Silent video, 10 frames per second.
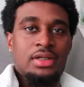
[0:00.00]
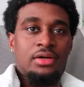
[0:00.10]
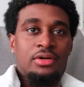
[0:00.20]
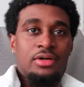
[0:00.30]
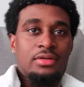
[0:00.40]
not
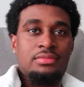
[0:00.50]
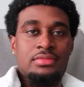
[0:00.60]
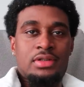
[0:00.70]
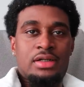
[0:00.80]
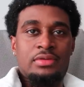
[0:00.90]
that hot.
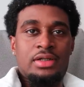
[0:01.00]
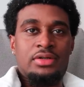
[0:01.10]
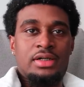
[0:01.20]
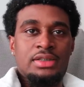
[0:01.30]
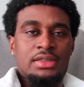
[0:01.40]
can't
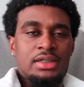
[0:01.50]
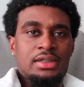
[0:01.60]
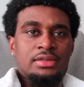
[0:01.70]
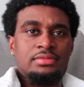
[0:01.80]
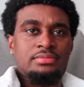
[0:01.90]
really go
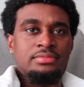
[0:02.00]
outside.